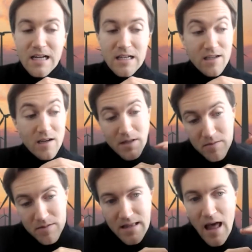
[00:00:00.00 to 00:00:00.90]

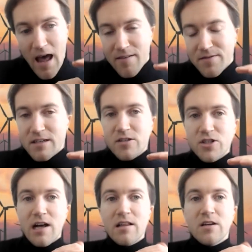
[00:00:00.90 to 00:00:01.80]
Sometimes they have this
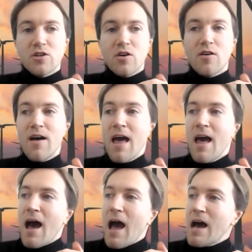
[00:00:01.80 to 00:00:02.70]
challenge of
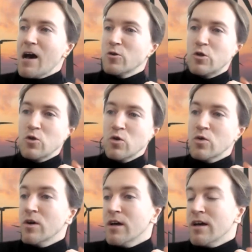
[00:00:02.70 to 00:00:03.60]
how to